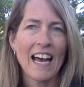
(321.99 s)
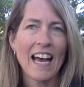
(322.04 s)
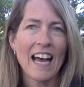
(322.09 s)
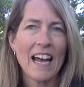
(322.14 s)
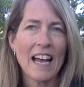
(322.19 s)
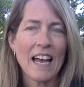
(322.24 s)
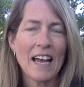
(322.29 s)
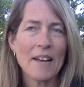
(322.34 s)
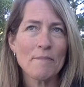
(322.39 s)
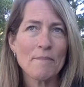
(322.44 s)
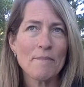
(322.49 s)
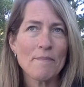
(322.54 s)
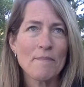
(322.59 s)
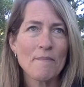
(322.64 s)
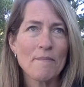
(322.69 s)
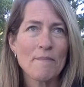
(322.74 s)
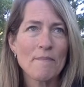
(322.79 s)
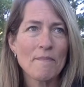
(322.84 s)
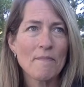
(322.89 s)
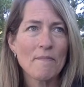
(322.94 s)

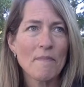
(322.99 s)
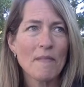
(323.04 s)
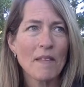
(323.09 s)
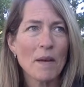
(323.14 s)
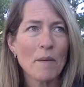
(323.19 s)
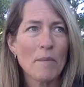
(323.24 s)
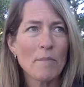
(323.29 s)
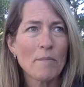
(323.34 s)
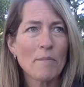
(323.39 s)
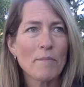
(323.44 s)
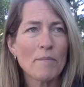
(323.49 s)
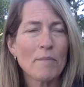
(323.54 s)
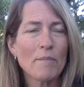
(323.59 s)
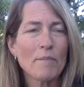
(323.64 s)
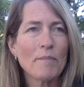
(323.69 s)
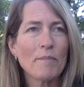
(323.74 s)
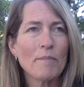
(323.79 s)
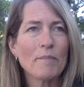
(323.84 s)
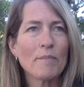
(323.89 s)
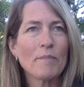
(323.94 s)

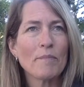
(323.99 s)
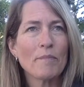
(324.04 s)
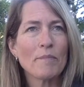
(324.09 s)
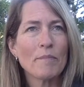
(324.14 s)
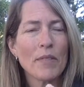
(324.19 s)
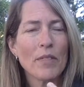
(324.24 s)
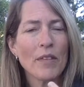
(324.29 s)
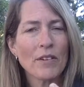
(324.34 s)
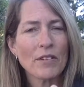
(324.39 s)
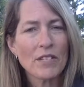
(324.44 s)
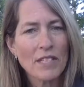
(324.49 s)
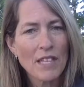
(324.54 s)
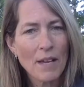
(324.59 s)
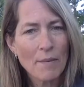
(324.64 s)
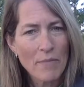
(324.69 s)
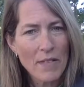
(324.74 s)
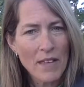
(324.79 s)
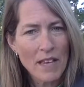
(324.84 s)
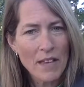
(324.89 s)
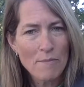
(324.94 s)
But there's
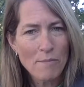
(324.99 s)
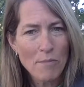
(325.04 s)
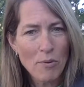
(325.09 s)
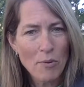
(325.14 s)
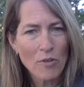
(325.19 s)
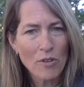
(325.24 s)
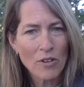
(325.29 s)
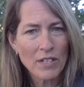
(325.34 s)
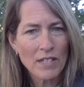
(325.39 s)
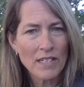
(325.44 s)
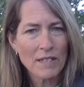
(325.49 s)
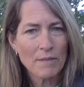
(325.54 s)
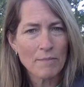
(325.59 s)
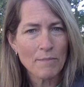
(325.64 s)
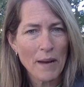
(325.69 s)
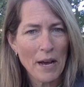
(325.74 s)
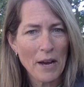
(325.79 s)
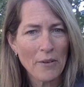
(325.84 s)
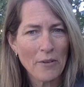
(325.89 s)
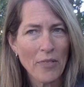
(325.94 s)
something important
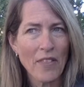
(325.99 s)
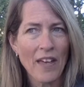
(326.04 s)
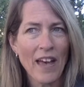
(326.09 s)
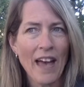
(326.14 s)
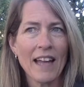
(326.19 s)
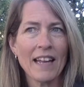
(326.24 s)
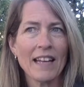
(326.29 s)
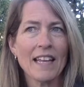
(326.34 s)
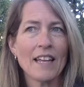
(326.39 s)
about that.